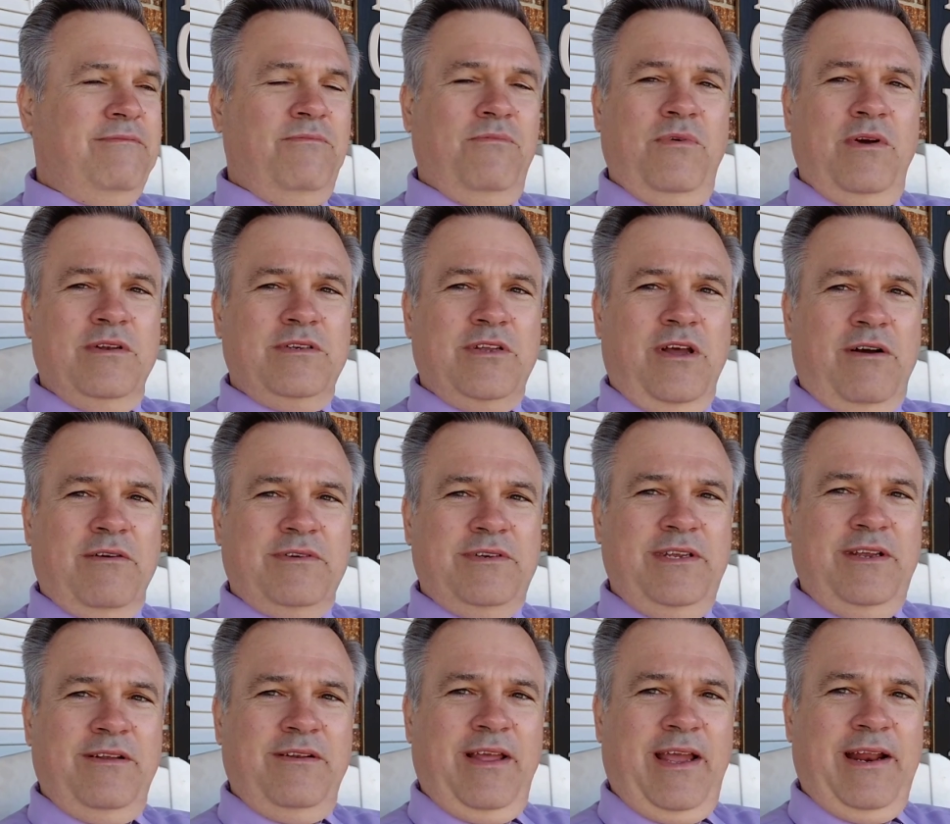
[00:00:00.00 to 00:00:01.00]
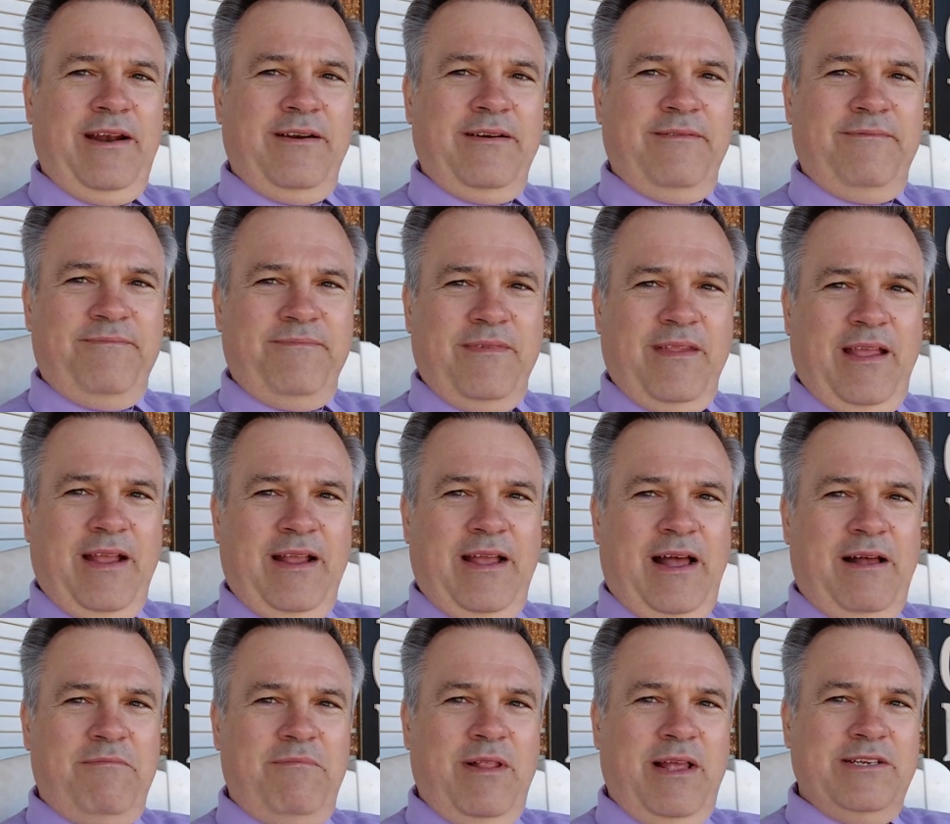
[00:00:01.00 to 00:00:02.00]
We'll talk to you later.
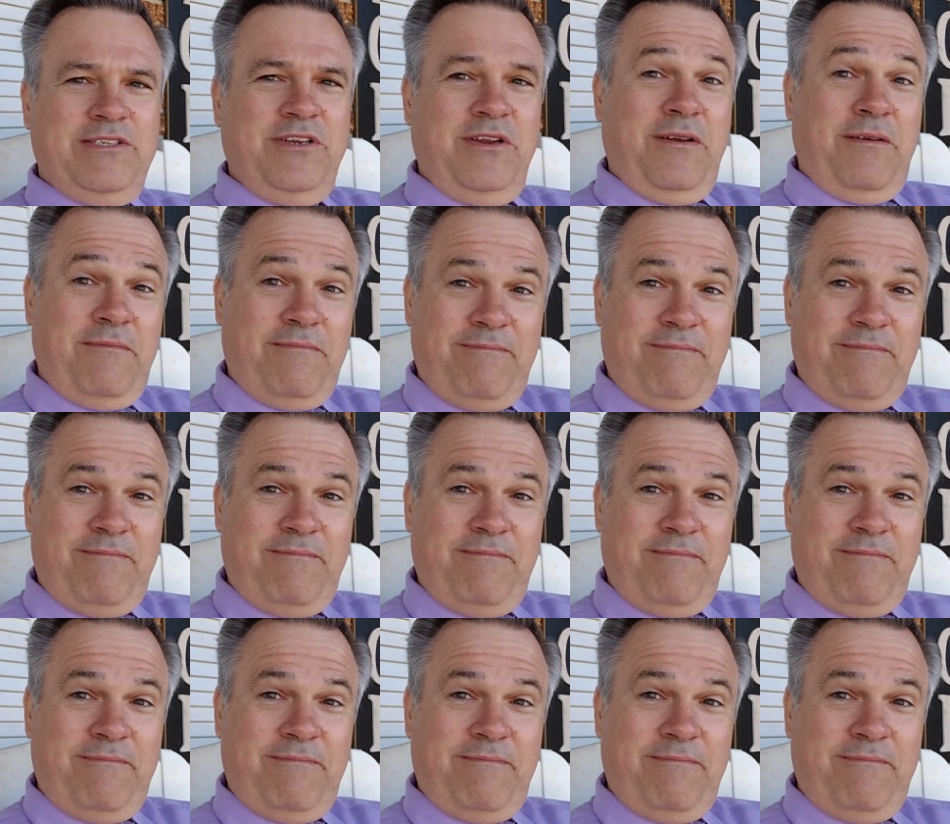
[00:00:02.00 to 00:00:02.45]
God bless you.